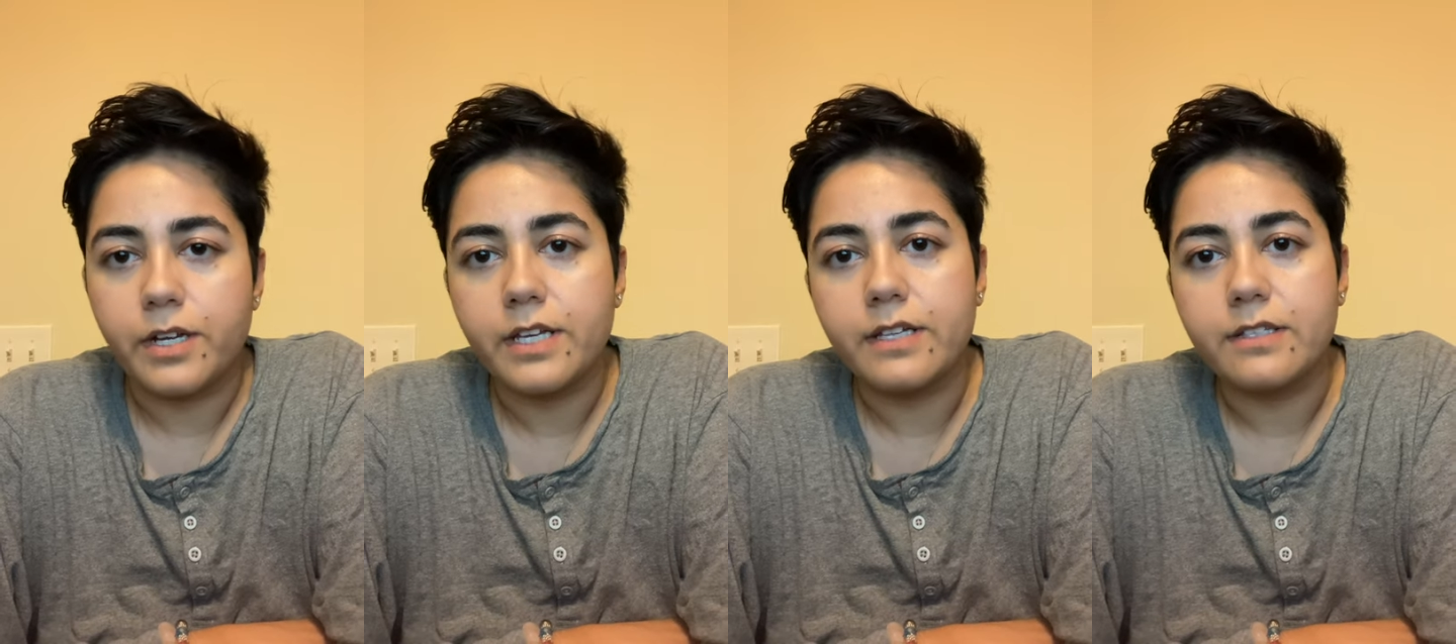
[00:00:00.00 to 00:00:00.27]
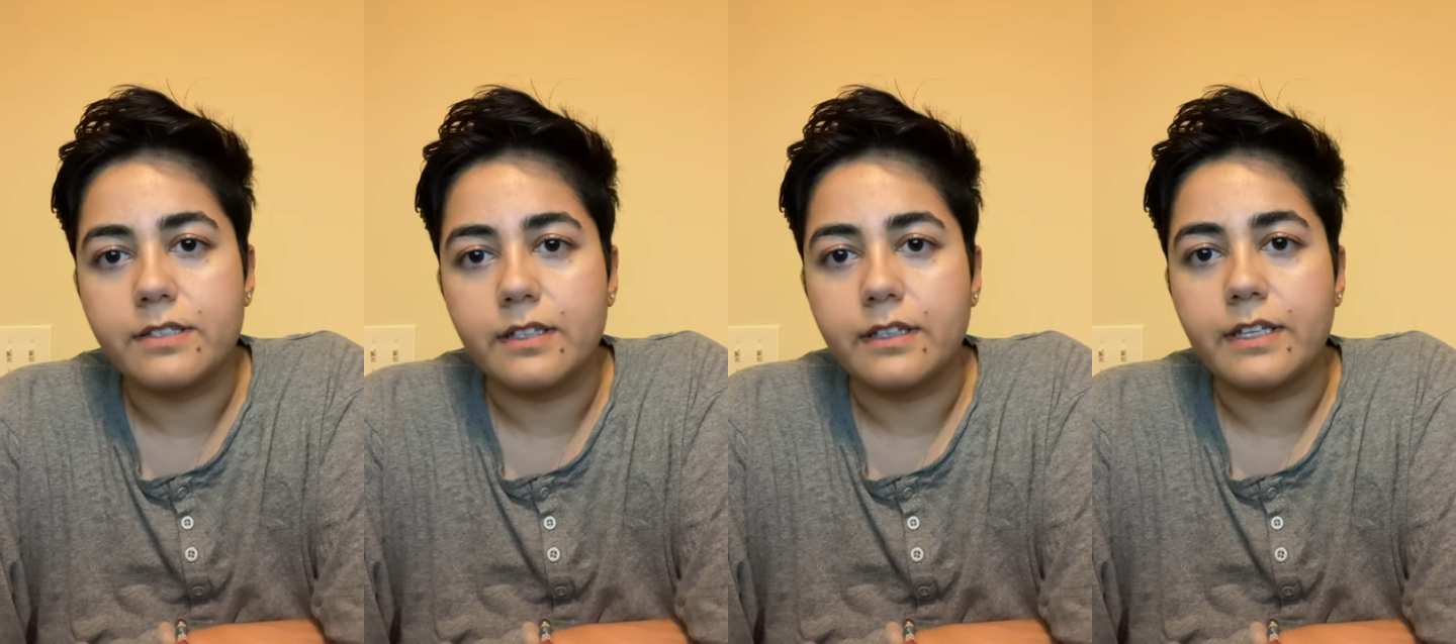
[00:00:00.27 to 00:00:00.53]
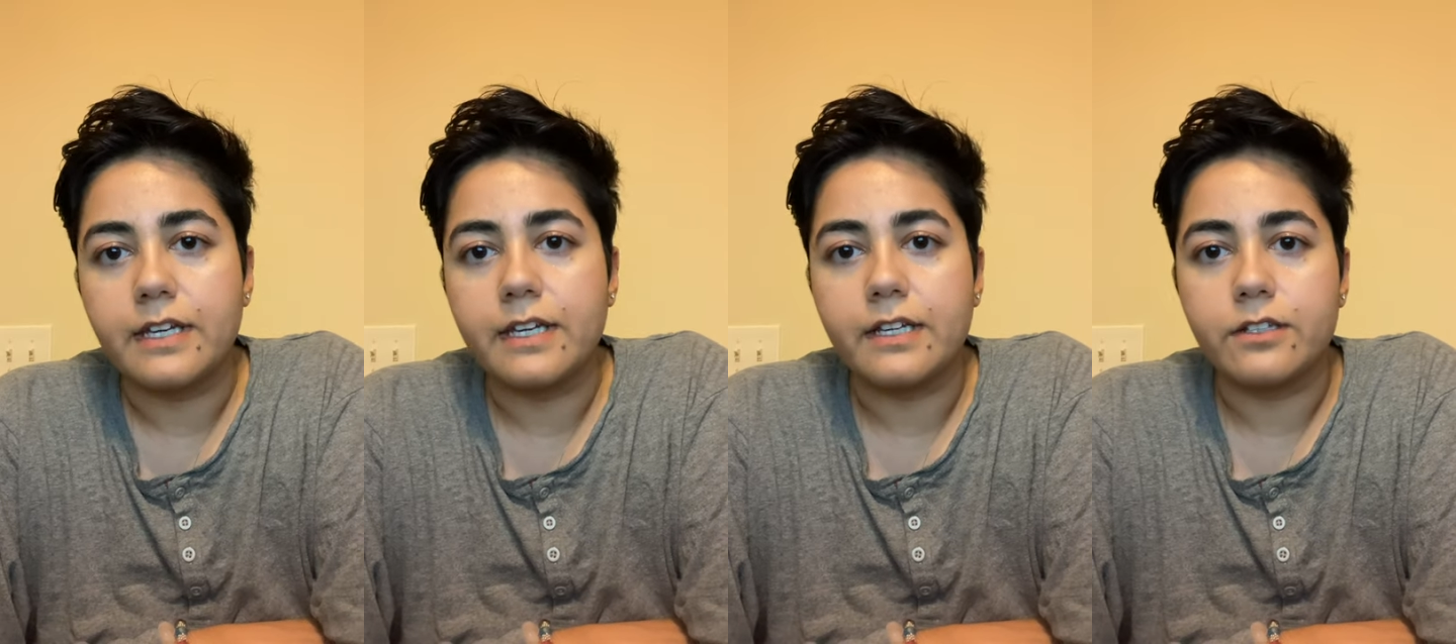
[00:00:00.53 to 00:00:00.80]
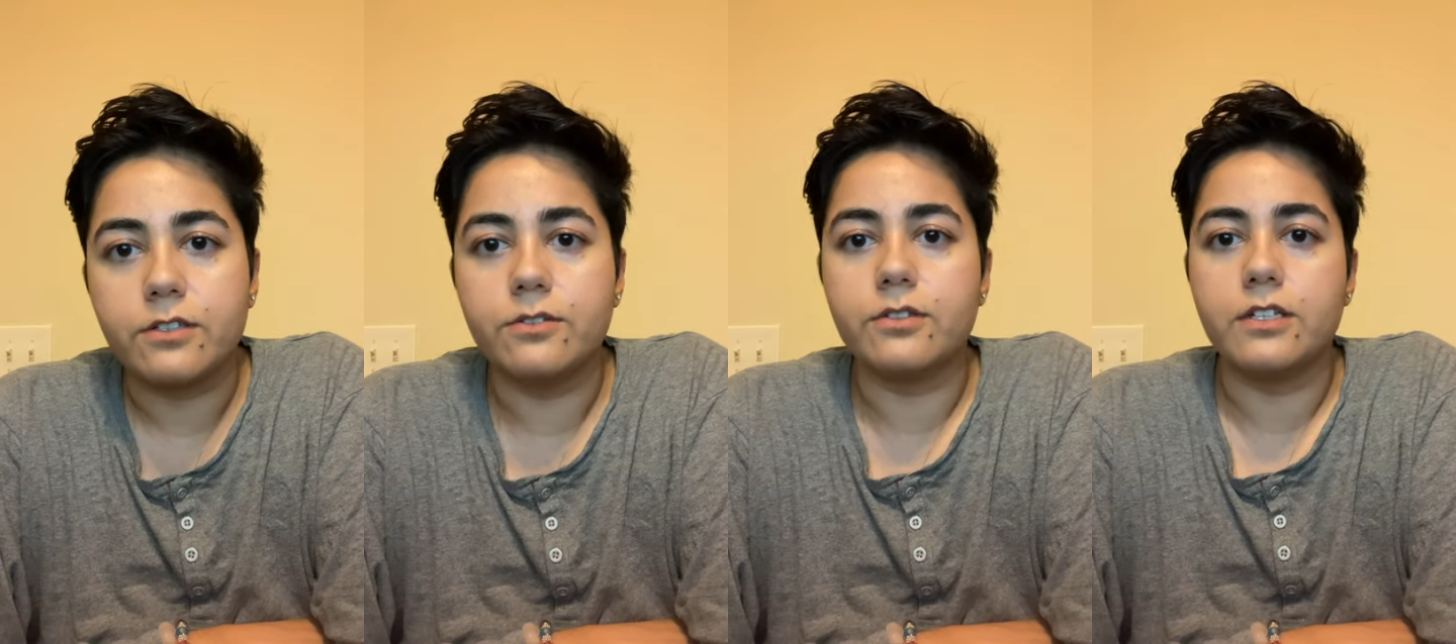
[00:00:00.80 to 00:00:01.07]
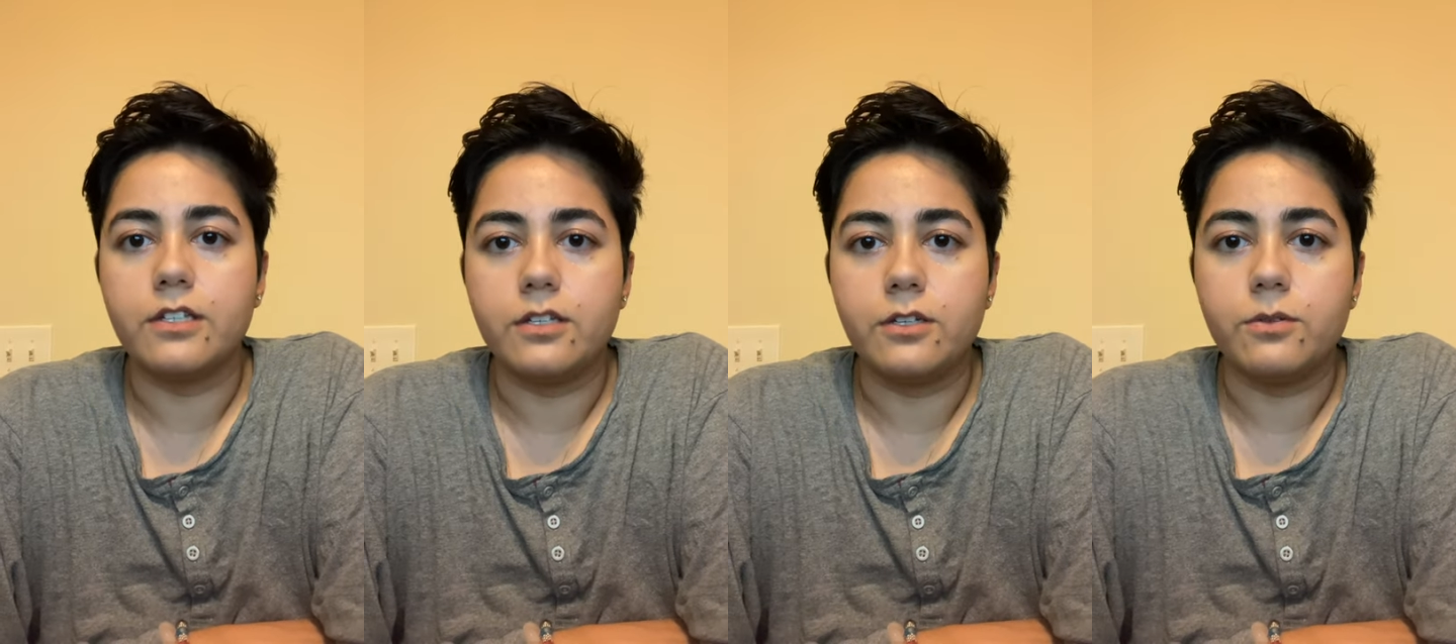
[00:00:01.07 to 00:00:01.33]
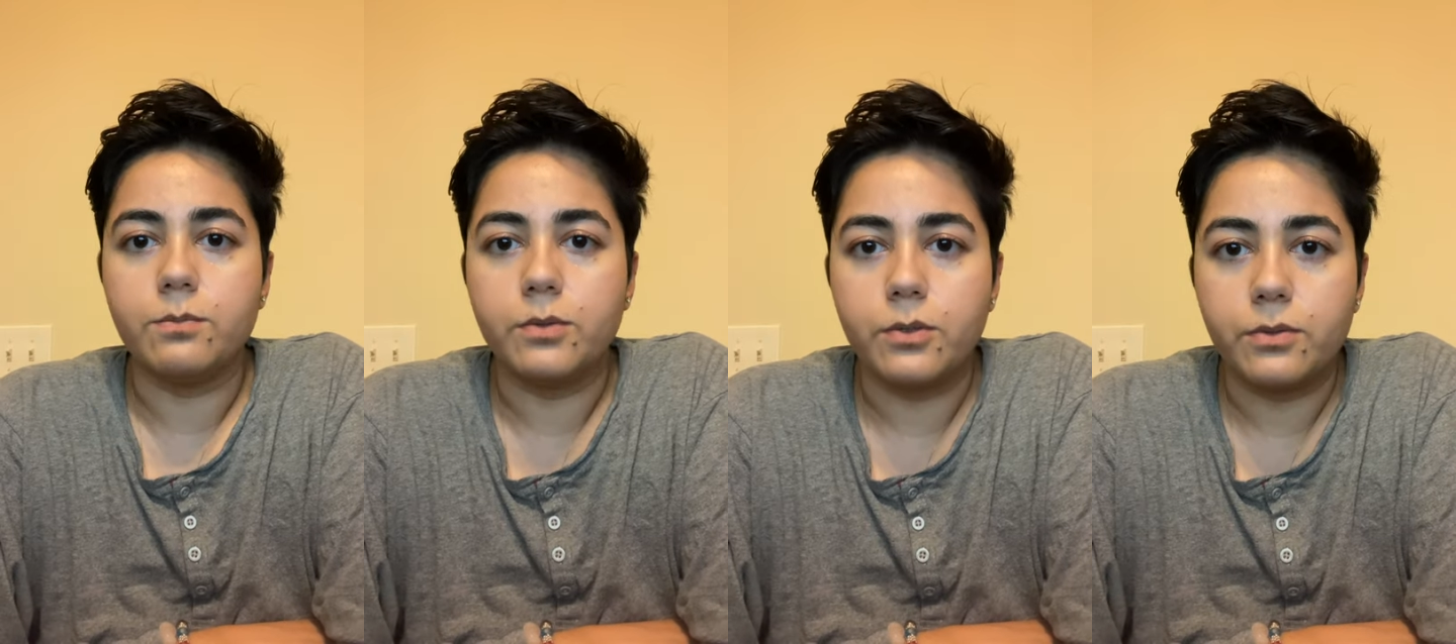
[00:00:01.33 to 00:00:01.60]
easily into the
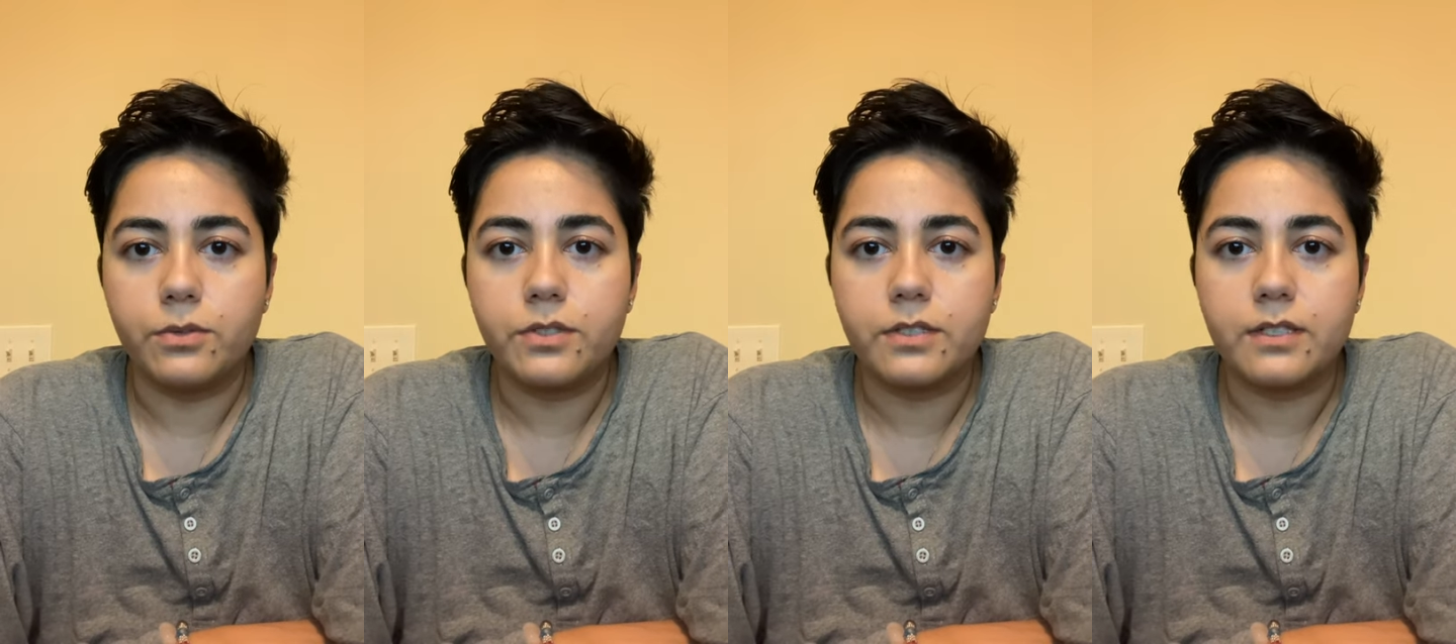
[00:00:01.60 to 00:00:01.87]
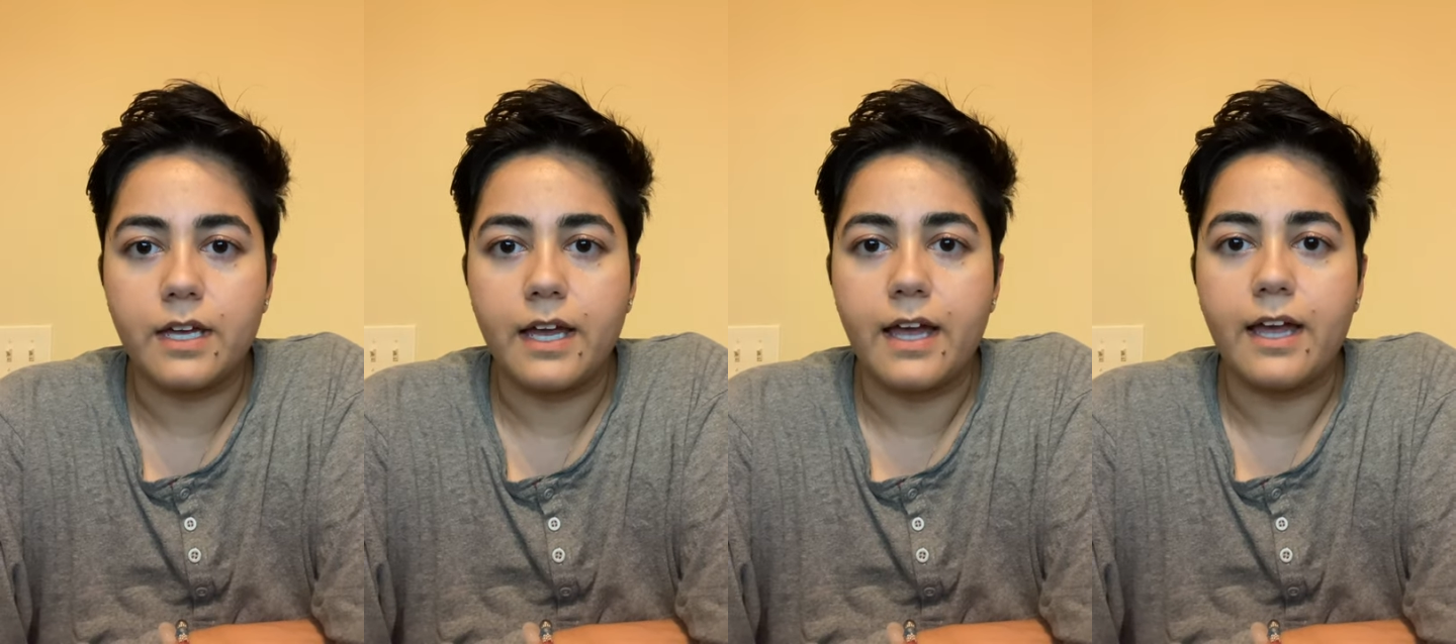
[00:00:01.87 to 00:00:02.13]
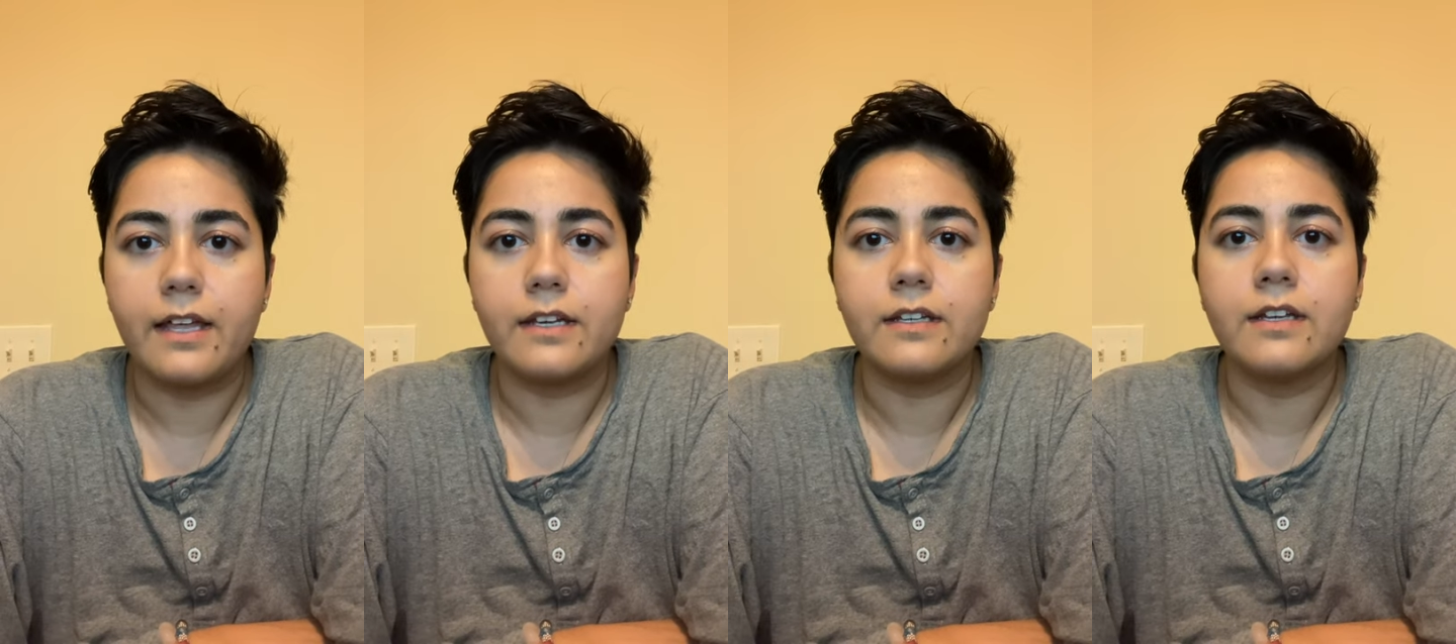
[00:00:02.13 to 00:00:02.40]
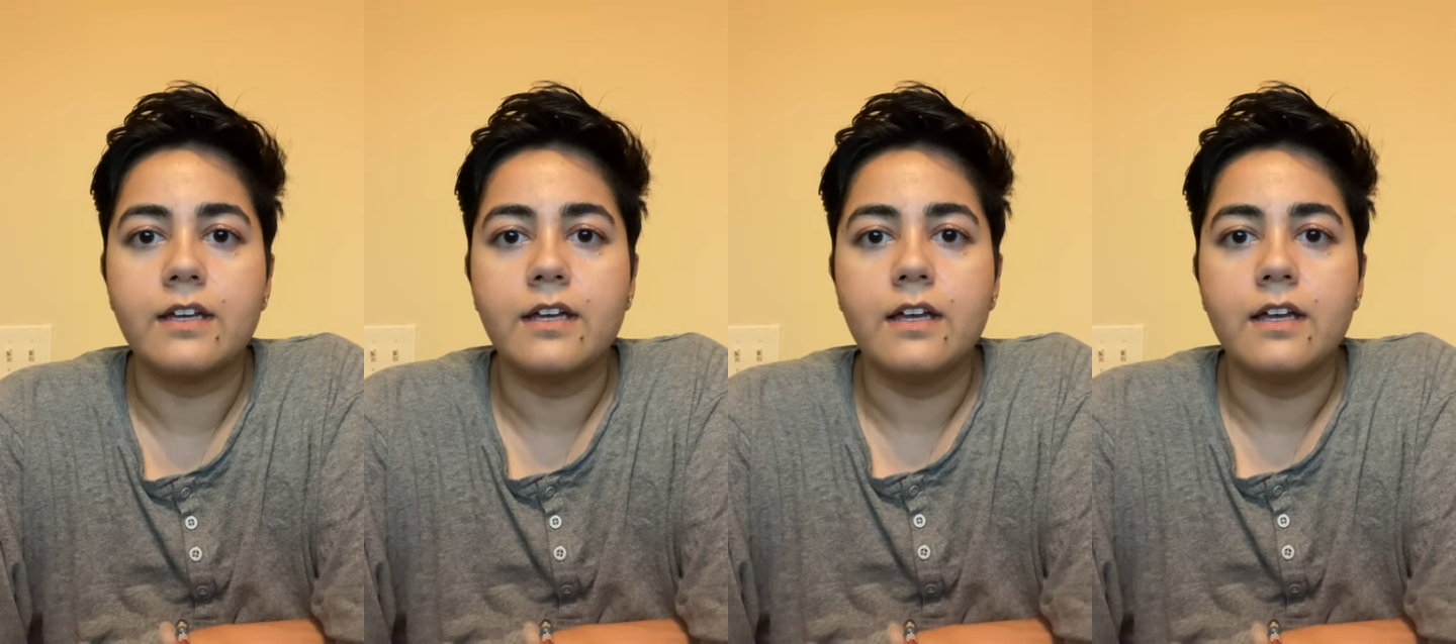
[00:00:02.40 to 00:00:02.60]
new boots and